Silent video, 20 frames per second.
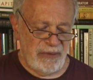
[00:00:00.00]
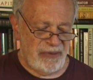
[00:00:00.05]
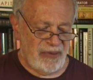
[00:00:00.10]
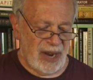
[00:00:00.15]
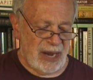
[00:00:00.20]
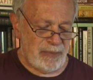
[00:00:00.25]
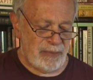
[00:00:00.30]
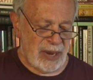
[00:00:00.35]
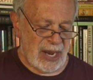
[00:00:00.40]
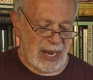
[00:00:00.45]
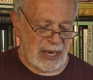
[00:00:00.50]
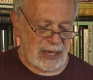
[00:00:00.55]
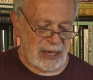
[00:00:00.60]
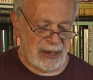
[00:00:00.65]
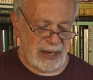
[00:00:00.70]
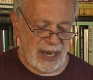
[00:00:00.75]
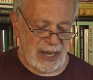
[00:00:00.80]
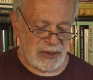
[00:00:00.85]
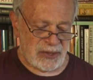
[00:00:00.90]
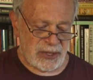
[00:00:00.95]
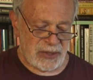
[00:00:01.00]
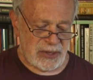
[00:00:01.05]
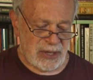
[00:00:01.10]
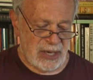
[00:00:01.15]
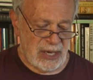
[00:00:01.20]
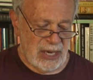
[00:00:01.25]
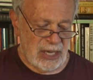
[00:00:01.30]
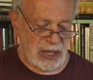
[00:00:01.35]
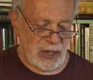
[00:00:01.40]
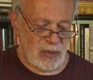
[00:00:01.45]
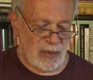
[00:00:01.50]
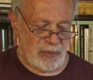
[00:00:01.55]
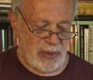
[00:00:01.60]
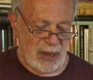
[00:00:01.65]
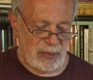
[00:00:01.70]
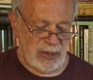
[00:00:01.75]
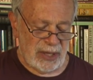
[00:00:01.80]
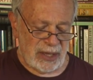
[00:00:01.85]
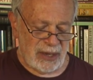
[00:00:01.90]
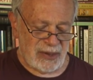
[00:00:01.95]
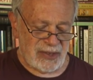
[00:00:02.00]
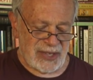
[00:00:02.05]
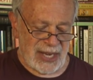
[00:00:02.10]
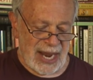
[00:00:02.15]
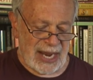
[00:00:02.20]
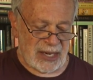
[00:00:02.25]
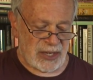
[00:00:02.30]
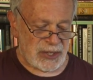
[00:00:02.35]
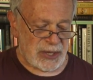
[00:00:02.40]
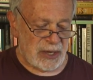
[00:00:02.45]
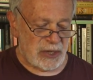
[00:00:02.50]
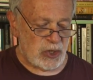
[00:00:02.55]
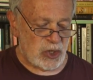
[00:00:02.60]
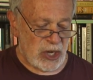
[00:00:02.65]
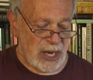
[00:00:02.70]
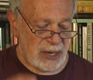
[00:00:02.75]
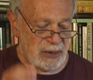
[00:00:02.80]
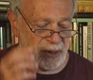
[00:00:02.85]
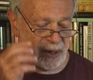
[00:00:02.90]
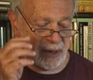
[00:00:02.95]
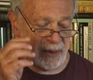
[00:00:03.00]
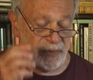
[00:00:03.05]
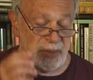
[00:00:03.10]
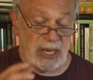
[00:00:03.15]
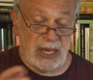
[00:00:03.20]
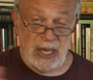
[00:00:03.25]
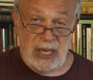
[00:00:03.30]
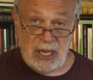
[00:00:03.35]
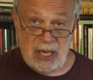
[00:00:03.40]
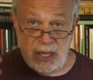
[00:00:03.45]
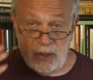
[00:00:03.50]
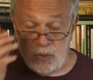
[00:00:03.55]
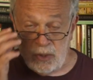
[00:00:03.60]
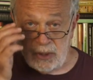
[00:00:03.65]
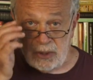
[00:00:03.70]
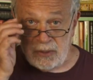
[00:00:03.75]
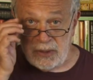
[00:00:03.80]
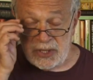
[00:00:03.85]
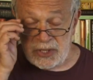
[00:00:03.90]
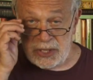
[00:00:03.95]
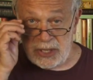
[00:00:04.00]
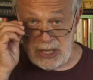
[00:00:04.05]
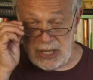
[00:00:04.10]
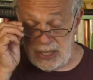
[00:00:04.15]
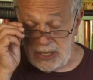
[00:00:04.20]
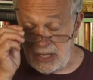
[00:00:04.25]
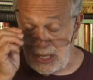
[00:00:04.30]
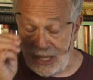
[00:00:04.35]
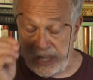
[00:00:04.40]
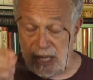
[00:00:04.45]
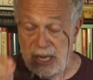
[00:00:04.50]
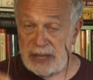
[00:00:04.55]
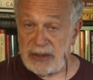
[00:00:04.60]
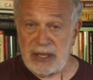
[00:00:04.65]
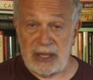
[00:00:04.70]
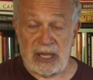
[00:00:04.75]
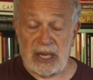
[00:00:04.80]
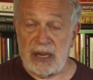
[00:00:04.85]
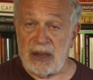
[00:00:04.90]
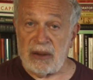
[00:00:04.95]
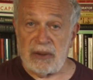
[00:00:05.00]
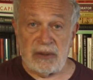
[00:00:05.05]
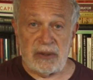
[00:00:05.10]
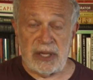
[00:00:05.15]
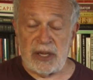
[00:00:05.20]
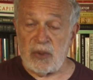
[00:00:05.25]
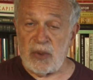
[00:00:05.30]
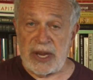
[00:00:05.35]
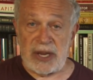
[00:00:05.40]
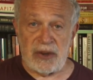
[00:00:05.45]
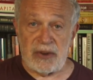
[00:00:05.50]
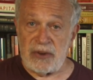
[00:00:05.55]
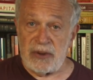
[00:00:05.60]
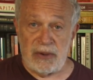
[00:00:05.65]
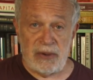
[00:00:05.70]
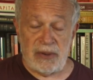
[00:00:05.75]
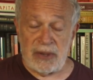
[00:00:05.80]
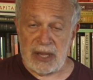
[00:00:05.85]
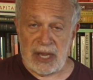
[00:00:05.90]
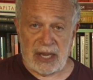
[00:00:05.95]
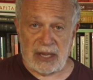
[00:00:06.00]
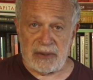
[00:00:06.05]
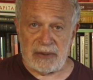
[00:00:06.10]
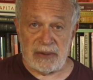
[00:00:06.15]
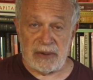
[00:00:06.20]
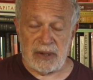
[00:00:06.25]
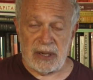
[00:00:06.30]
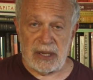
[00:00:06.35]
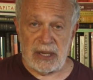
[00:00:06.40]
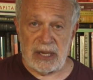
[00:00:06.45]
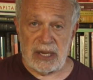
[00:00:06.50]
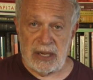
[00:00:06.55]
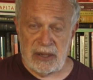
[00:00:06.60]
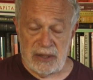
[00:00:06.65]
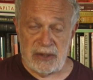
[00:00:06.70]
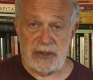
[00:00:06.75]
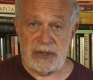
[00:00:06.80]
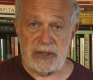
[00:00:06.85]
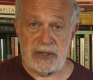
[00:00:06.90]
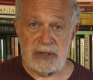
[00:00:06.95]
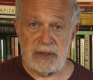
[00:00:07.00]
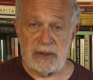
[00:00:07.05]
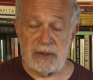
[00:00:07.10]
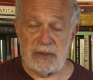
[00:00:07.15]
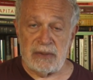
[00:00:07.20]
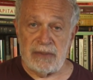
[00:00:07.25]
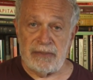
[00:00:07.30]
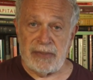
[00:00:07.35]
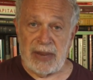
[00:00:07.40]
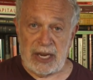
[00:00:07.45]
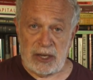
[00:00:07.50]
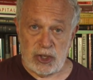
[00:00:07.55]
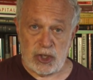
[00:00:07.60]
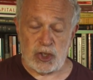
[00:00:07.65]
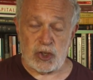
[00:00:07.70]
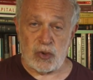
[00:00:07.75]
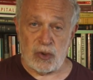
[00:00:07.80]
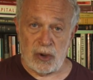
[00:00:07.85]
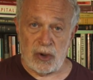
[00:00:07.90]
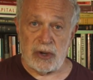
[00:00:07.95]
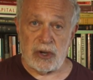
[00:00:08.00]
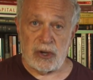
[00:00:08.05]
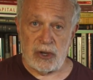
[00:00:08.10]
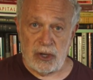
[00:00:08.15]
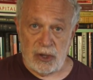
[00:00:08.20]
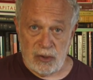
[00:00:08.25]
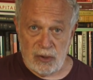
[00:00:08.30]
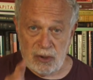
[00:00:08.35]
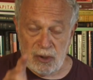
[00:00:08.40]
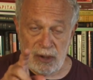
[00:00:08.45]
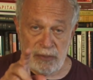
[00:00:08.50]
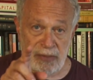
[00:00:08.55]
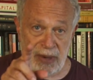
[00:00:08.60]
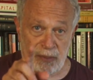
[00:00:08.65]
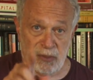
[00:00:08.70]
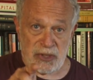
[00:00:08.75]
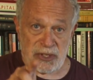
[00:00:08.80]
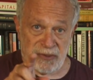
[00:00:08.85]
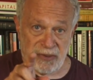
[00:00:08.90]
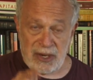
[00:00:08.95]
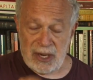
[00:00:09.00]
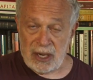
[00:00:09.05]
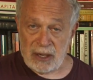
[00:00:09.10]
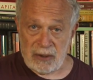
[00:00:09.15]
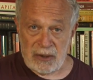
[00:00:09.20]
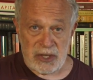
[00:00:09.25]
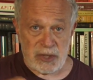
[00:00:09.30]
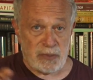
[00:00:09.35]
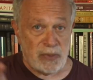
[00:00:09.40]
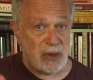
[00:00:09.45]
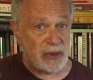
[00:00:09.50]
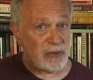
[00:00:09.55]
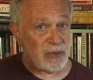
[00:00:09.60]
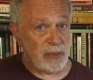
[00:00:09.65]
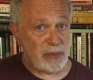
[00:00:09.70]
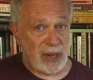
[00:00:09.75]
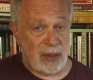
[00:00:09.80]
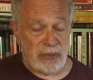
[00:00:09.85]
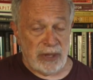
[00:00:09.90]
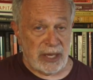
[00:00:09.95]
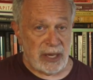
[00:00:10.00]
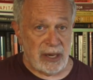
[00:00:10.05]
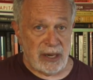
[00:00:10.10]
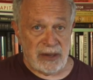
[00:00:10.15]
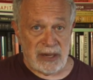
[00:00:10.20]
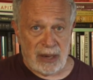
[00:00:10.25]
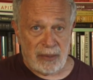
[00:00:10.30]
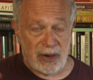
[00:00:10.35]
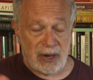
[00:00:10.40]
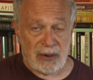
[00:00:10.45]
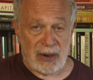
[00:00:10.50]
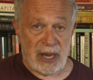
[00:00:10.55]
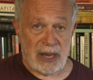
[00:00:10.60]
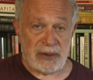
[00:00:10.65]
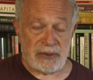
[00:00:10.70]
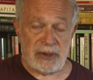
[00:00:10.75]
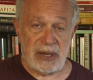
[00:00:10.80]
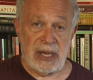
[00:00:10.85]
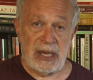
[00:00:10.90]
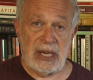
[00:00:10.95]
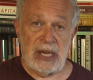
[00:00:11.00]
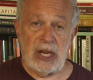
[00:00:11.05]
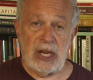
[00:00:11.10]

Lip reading: we fight back against the Republican tax agenda? Well, Chris, I think the only way to do that is to make sure your members of Congress, both Republican and Democrat,